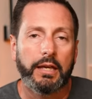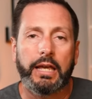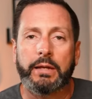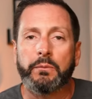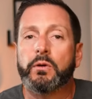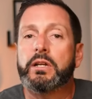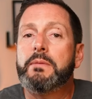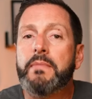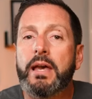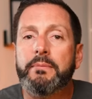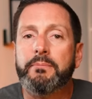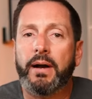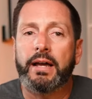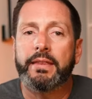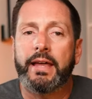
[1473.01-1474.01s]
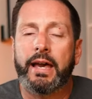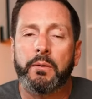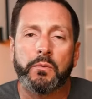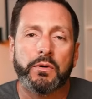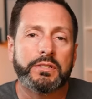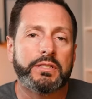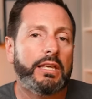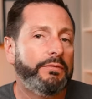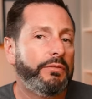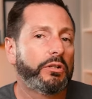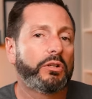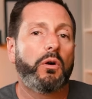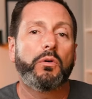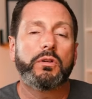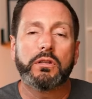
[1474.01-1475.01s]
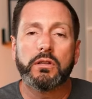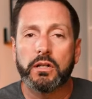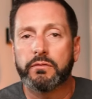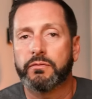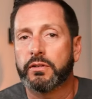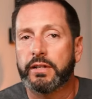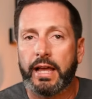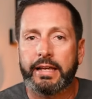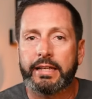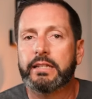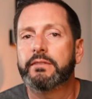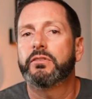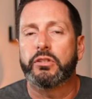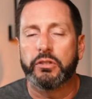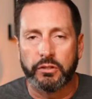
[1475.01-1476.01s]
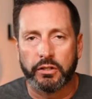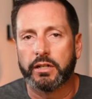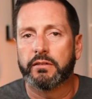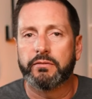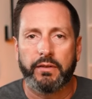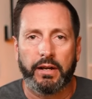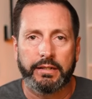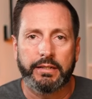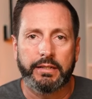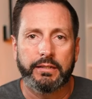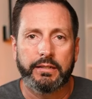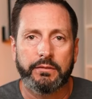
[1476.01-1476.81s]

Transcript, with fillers: And what he meant by that was if you're going to look for negative, you're going to find it.